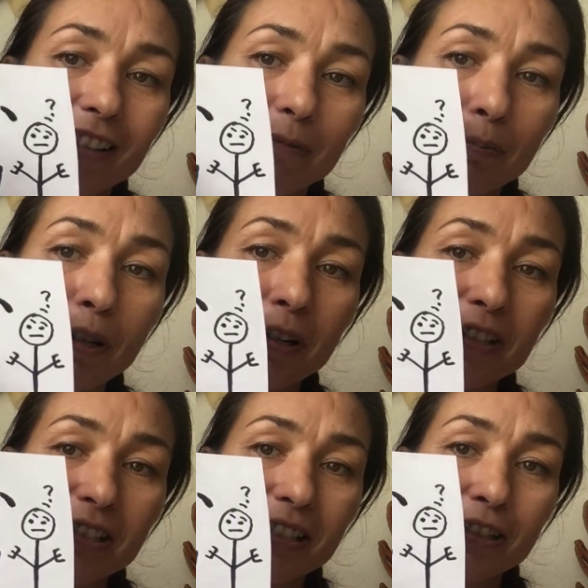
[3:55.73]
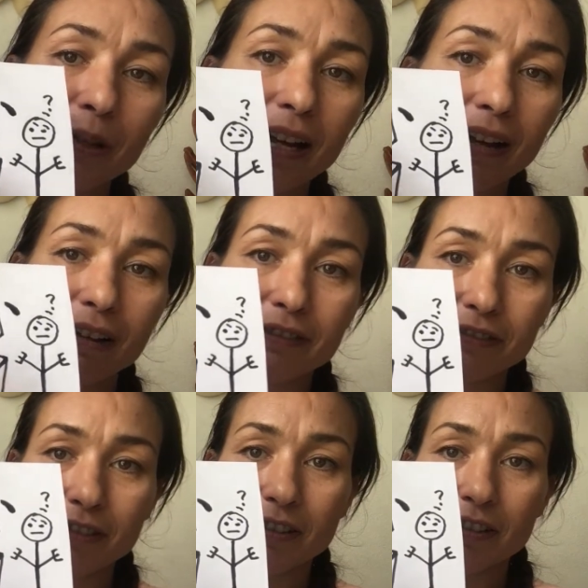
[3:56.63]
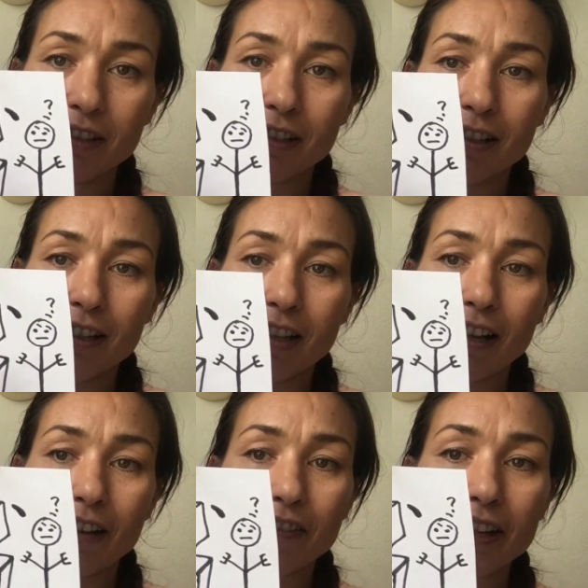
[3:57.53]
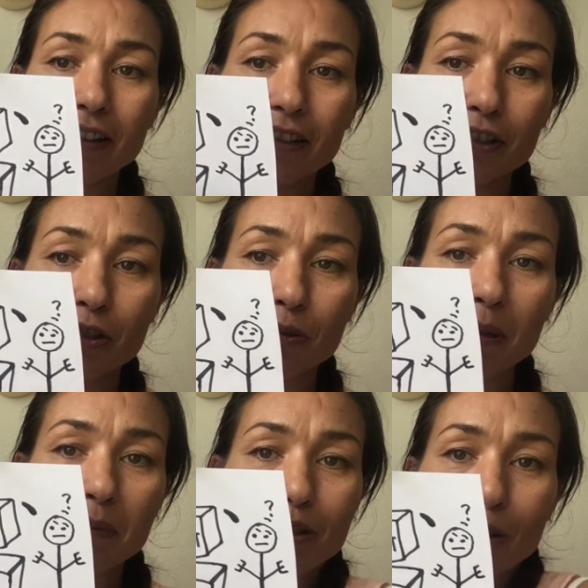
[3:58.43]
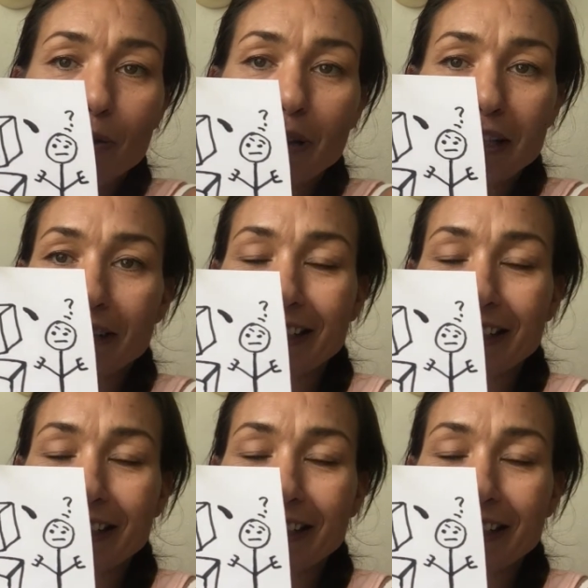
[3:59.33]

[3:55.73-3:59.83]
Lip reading: blocks that you have, and then the stream is already